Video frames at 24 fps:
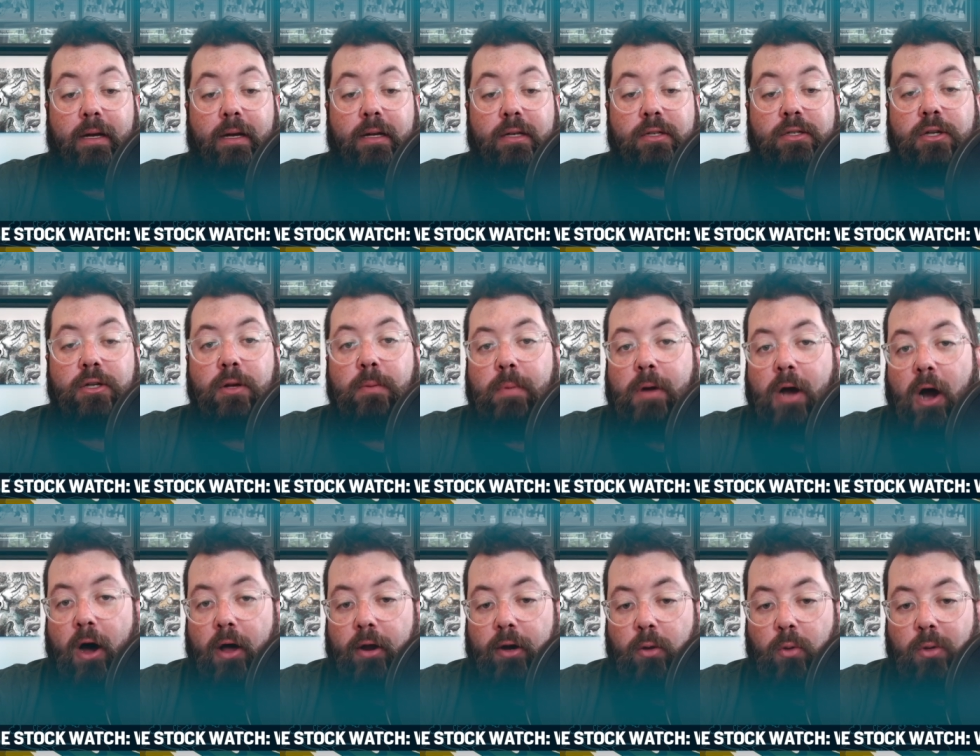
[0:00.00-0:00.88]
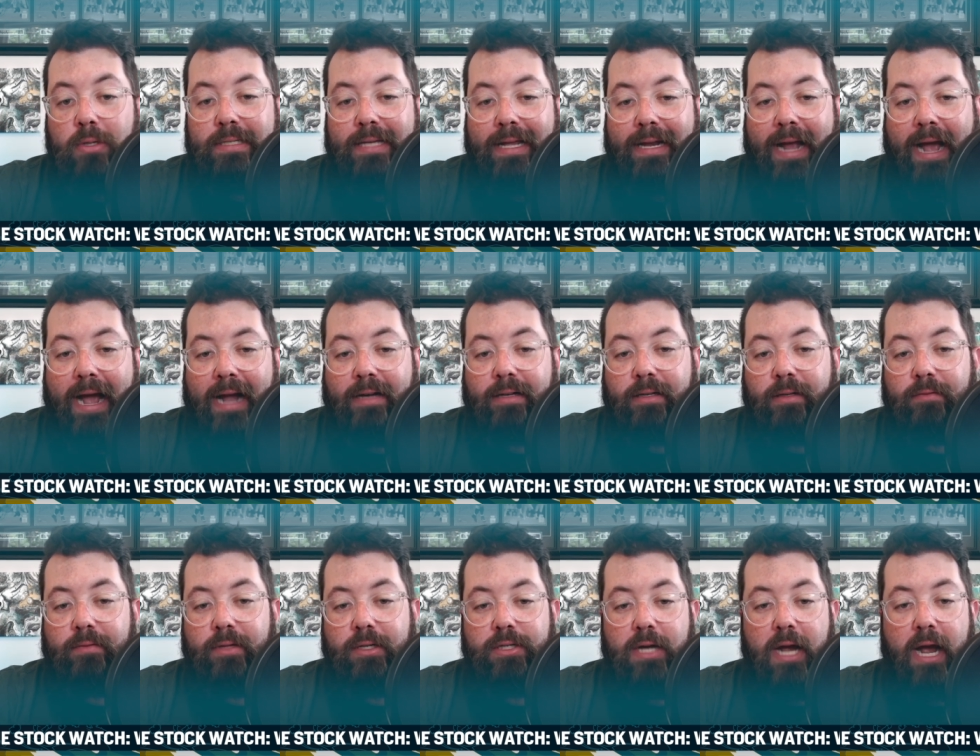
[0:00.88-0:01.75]
Snoop Conner was
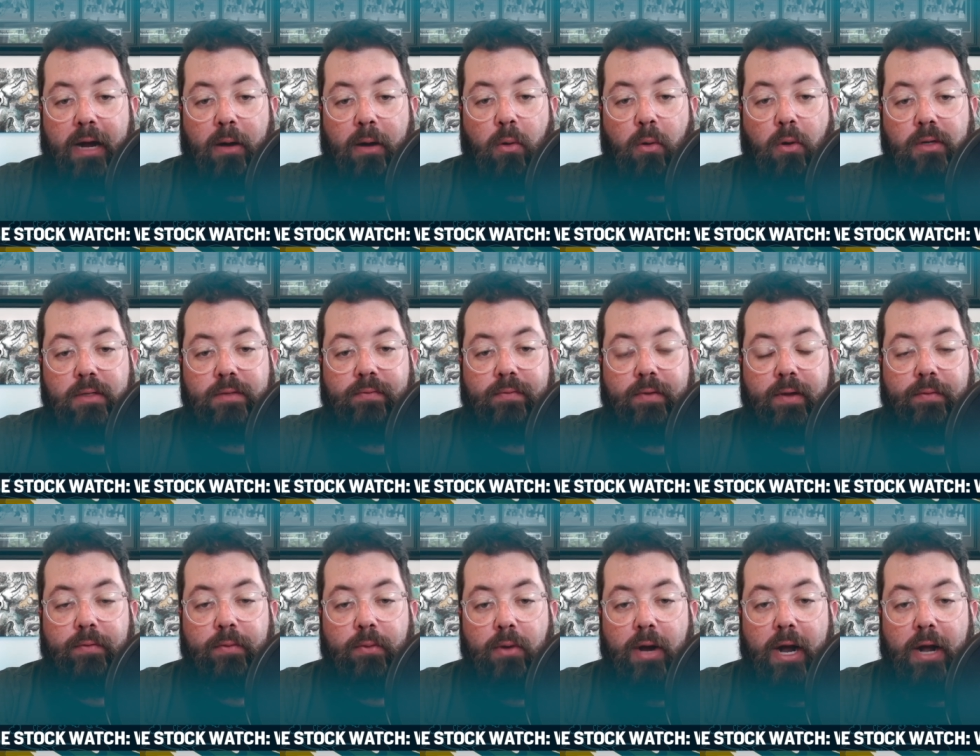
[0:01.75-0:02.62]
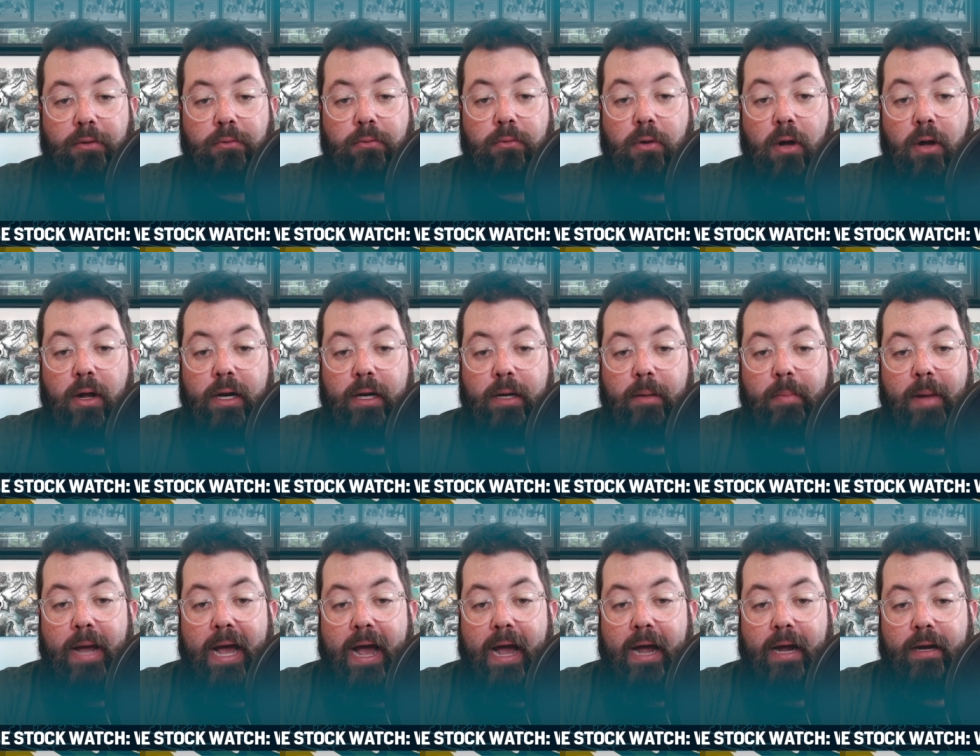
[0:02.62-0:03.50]
inactive, the Jaguars' fifth round running
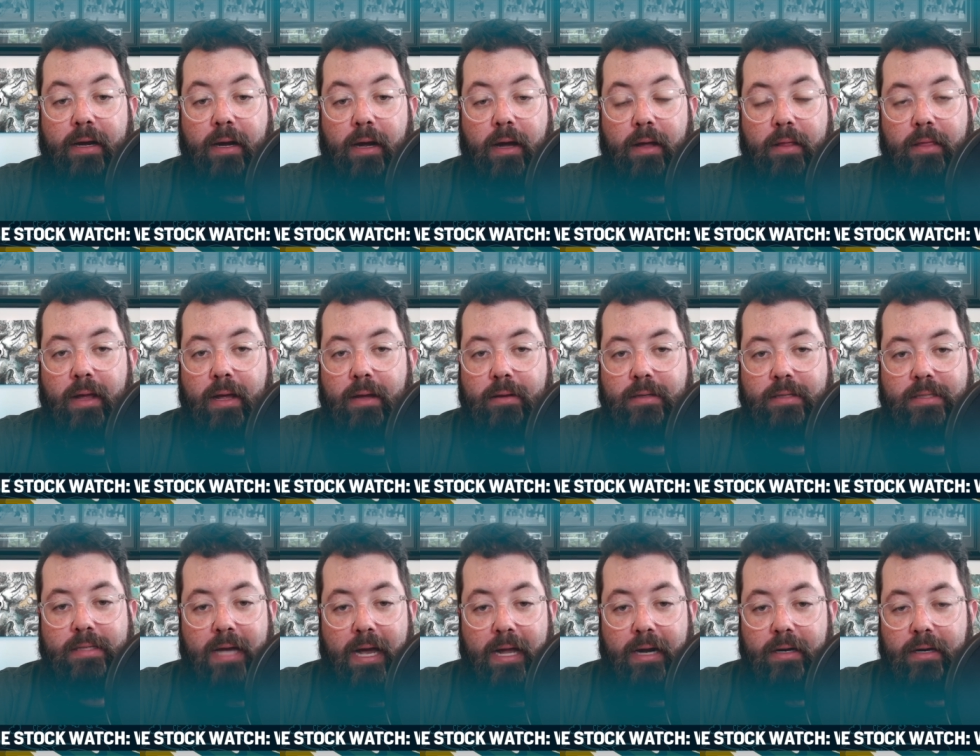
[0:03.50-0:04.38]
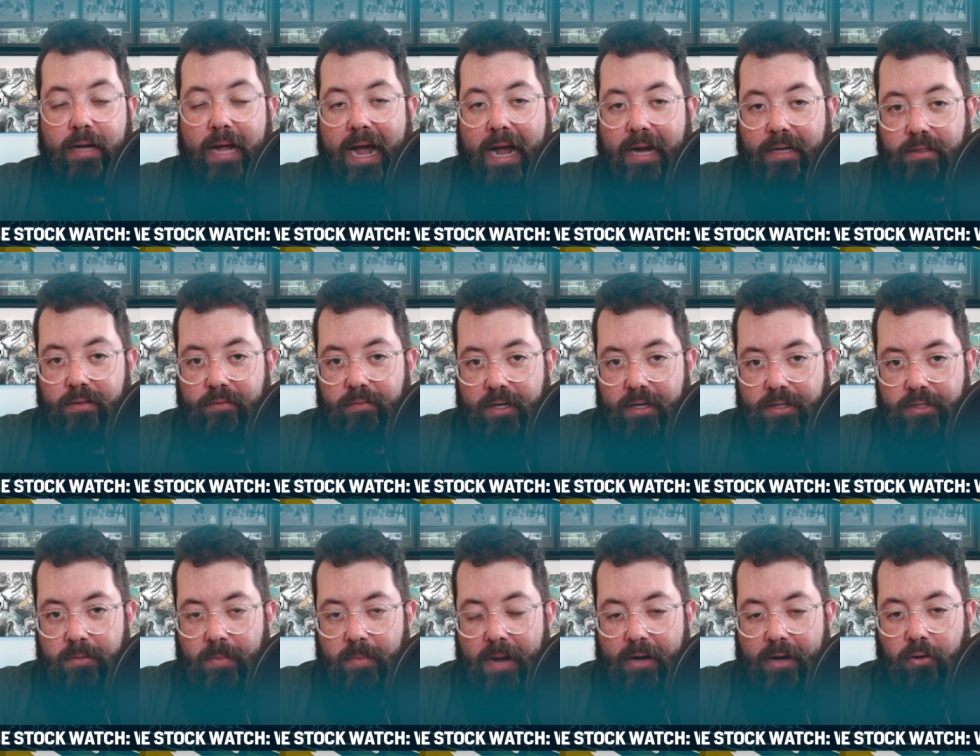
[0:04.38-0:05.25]
back. Uh, they decided to activate
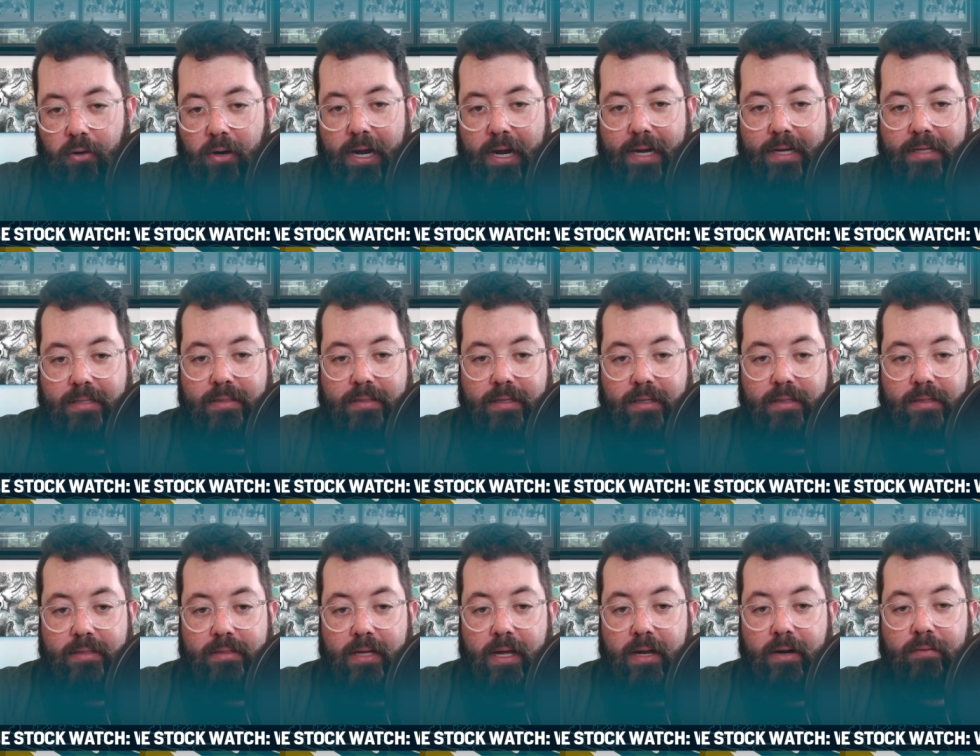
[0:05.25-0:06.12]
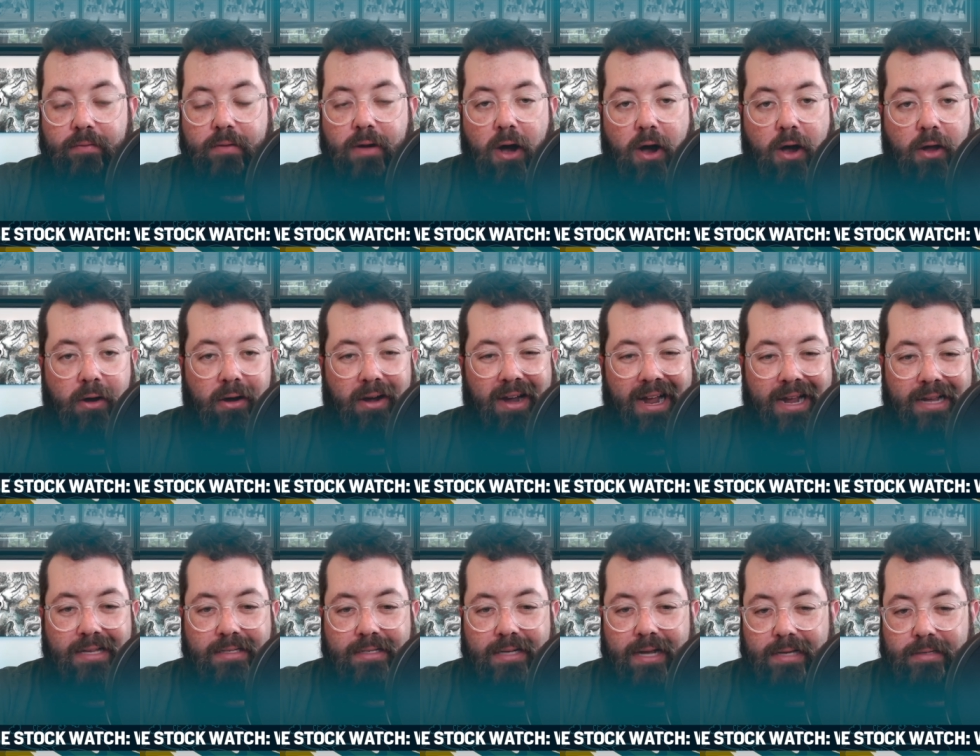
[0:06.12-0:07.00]
JaMycal Hasty instead of Conner.
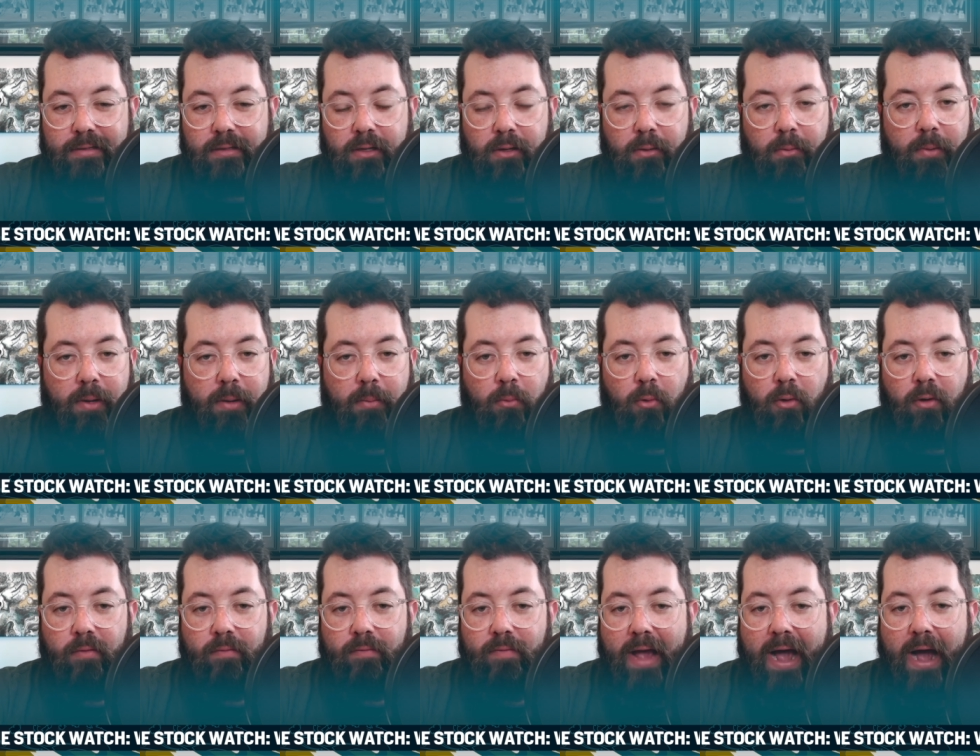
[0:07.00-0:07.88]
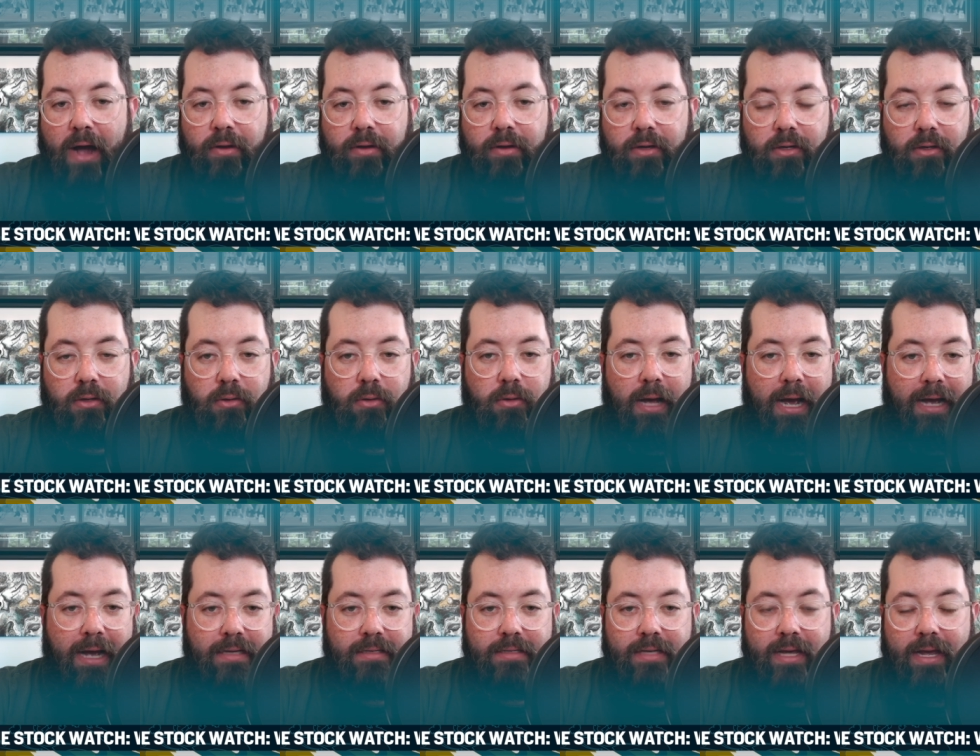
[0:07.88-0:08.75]
Hasty has a little bit more value
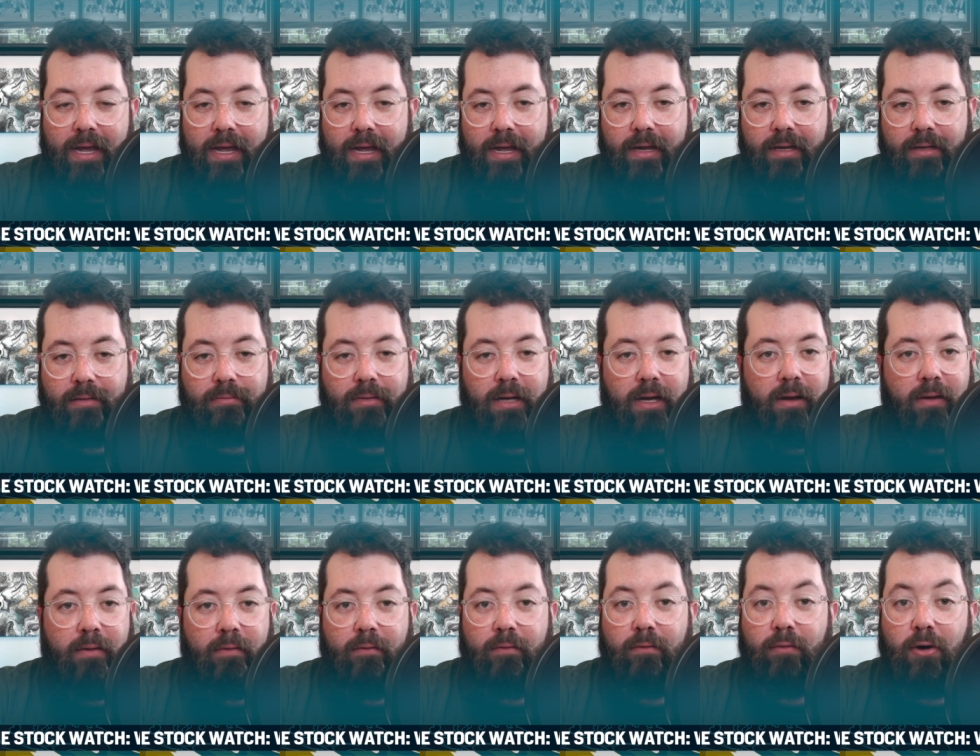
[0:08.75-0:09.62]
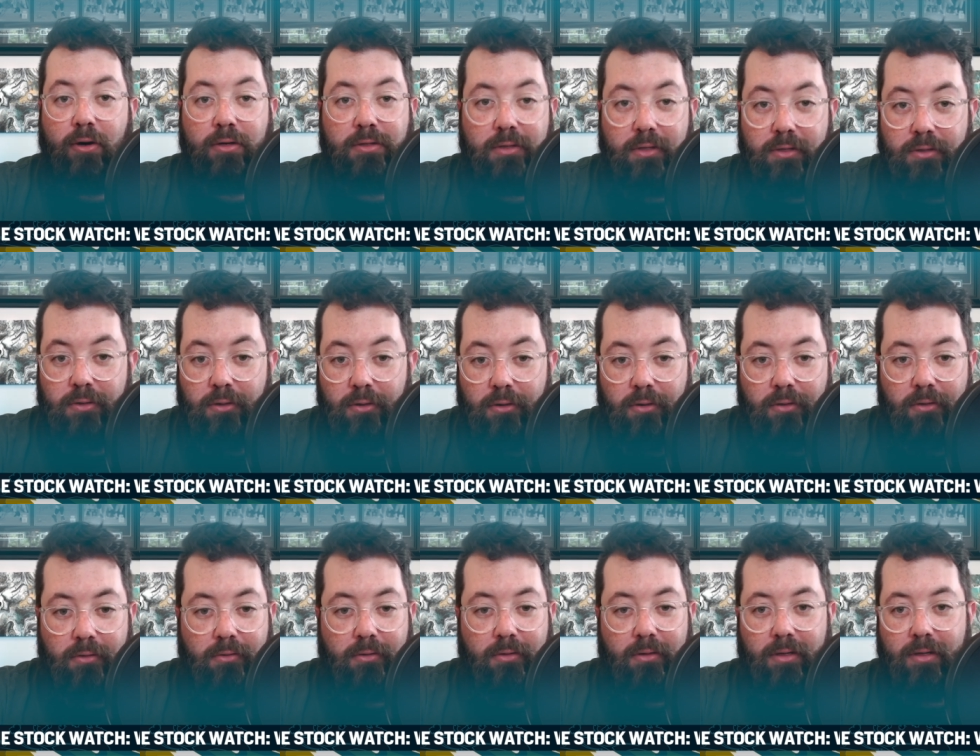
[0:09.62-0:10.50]
as a
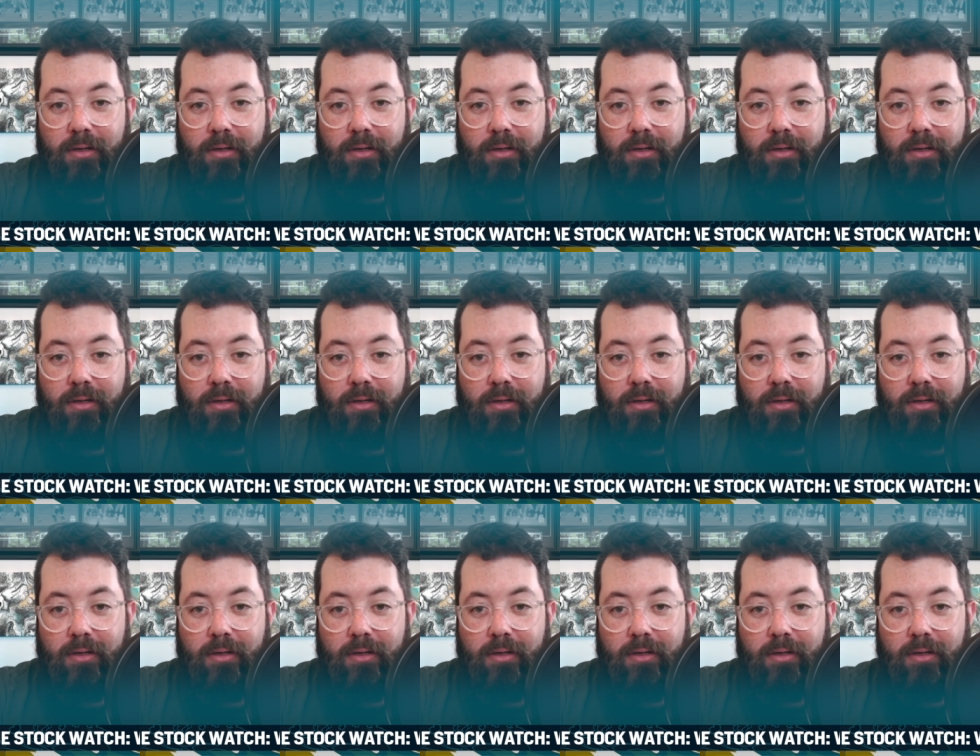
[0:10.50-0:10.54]
versatile